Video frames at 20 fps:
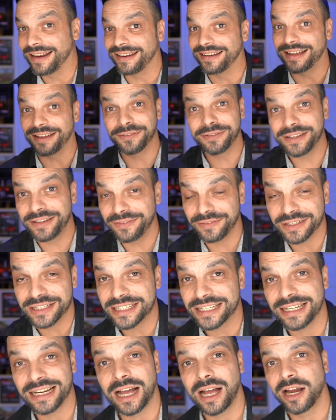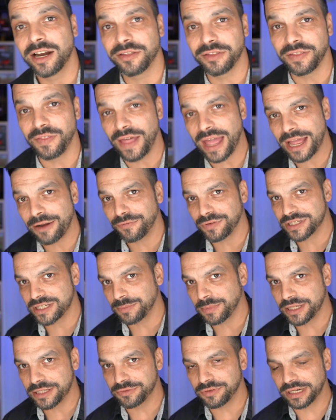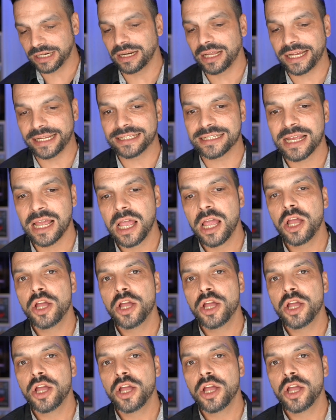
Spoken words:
and I've even seen higher than that for some of these ring lights.